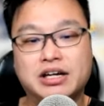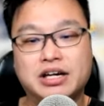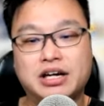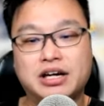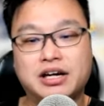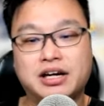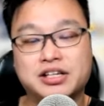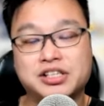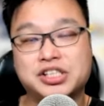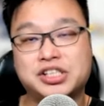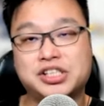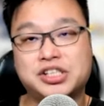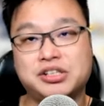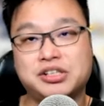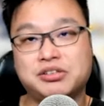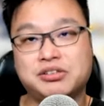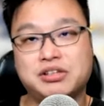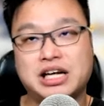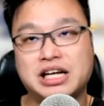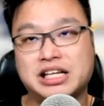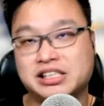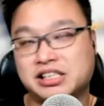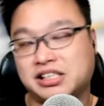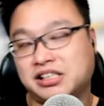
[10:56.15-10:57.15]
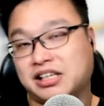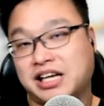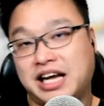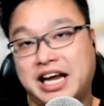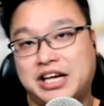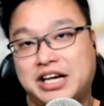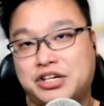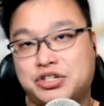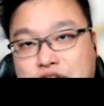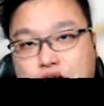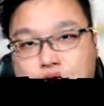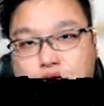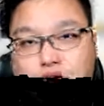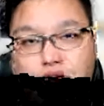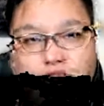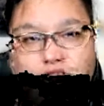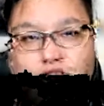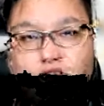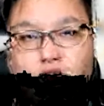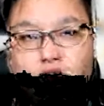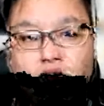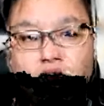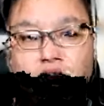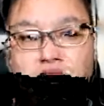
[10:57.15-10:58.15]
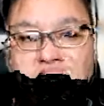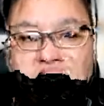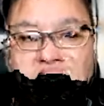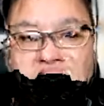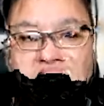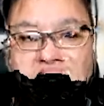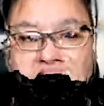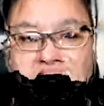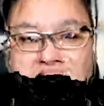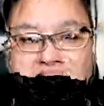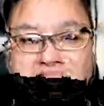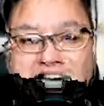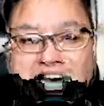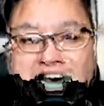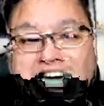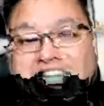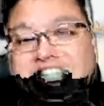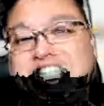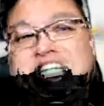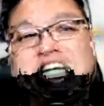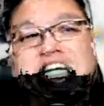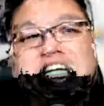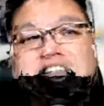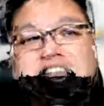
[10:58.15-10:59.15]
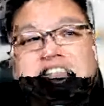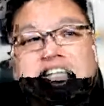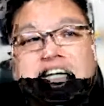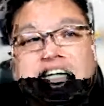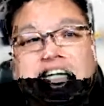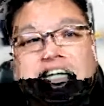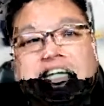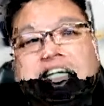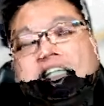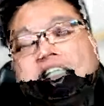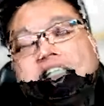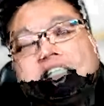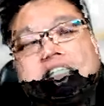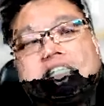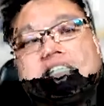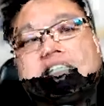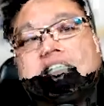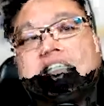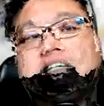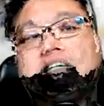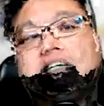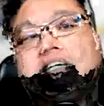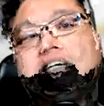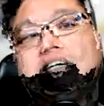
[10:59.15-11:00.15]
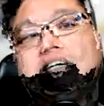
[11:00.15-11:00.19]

you can still the hinge is still good for 8 years at least.